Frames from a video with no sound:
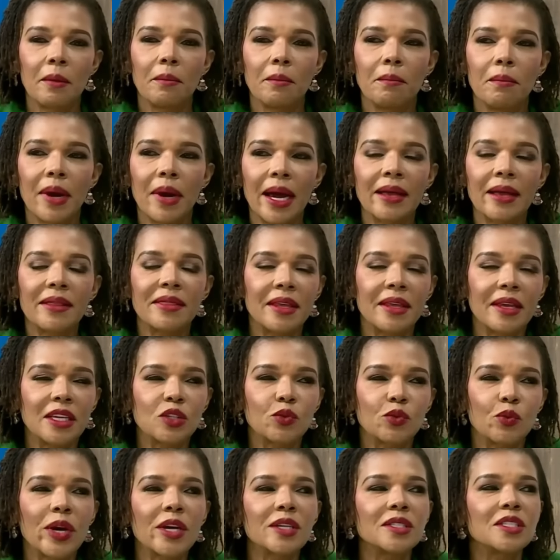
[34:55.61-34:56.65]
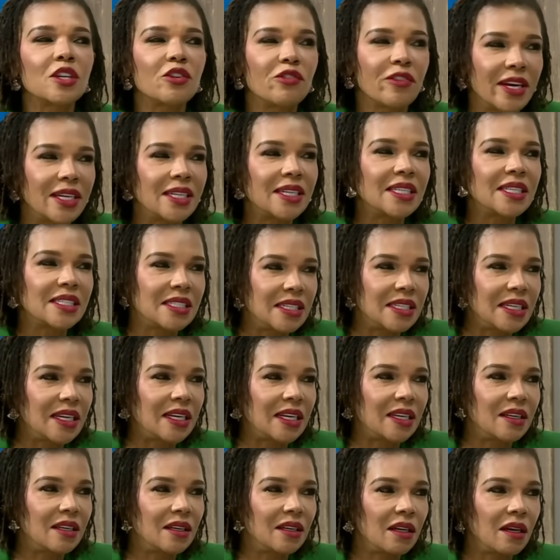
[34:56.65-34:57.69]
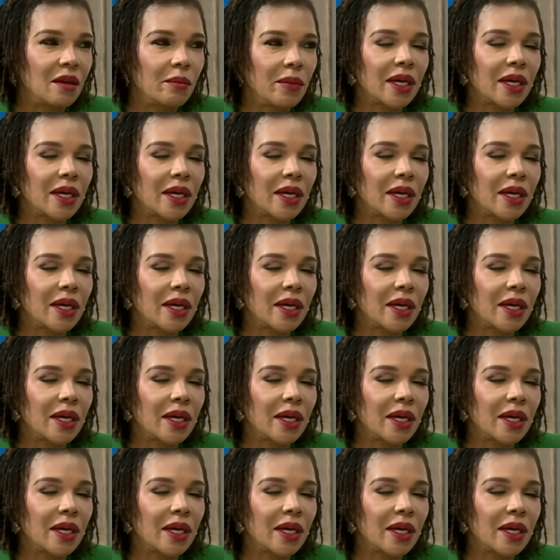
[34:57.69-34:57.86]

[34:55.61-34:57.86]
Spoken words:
My thing is, where's the greatest need?